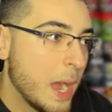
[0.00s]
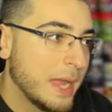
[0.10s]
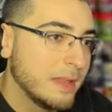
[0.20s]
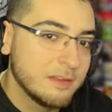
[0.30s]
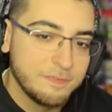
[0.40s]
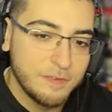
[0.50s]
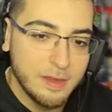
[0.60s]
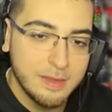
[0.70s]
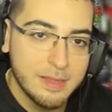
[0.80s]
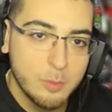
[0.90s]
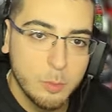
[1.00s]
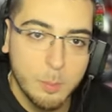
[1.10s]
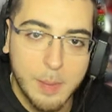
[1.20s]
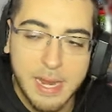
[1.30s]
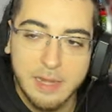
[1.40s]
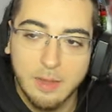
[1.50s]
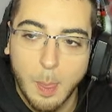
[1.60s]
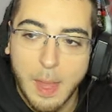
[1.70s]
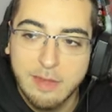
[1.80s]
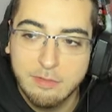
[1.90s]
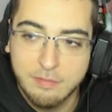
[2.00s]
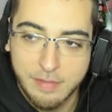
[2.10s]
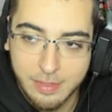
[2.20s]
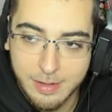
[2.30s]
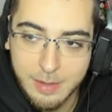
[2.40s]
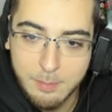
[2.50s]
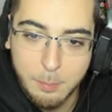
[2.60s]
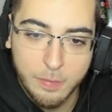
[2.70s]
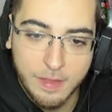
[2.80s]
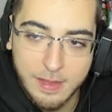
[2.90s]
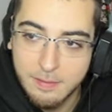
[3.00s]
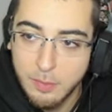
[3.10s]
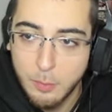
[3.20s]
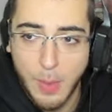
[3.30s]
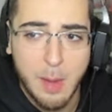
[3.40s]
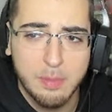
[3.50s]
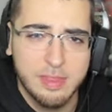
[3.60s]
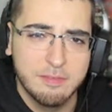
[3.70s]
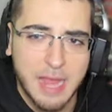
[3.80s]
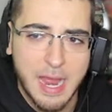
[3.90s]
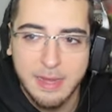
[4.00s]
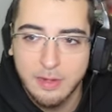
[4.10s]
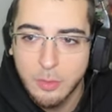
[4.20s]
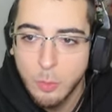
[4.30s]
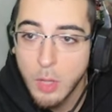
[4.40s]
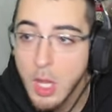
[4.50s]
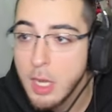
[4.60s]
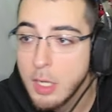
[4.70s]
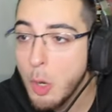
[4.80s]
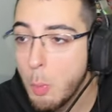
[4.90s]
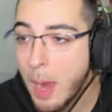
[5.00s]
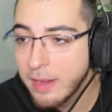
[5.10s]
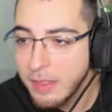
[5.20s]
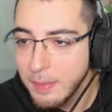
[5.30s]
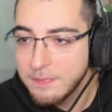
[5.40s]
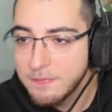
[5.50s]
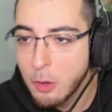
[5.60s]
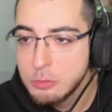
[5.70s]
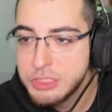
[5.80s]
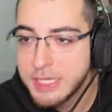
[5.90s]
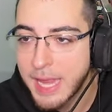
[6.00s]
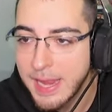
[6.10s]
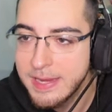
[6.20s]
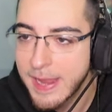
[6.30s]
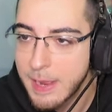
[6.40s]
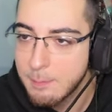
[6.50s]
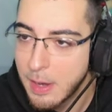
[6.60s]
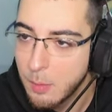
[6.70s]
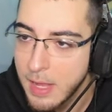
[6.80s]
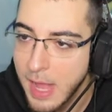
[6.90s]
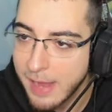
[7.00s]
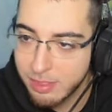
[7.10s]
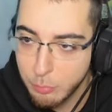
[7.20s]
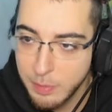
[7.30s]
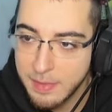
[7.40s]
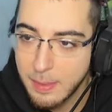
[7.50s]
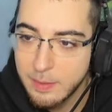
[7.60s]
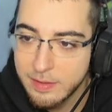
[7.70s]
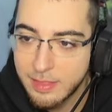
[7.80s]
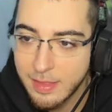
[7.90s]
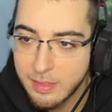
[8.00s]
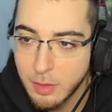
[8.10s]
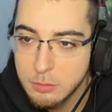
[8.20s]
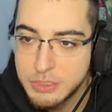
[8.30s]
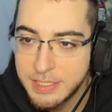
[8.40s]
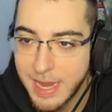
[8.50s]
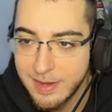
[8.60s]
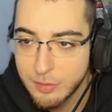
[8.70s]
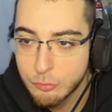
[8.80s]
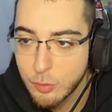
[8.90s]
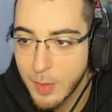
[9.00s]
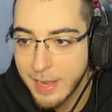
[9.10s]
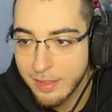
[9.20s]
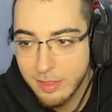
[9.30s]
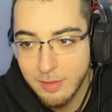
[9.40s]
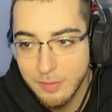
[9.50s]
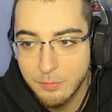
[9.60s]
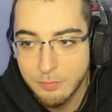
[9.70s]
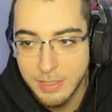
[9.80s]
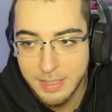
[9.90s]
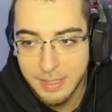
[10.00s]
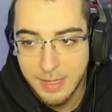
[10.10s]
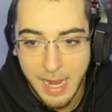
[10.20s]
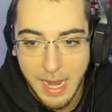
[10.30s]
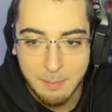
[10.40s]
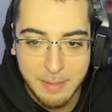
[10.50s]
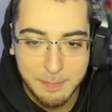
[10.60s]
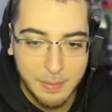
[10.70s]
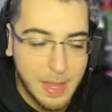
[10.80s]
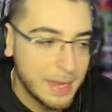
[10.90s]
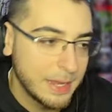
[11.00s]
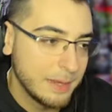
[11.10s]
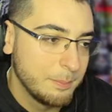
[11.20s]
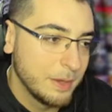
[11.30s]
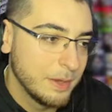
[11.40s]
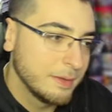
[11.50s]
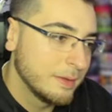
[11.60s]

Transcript: Wild Funk and Light Revisited, both. But that one's even kind of cool. Yo, why is that like the OGK camo? I swear that literally says OGK and True Lies all over it. I might be lying, but...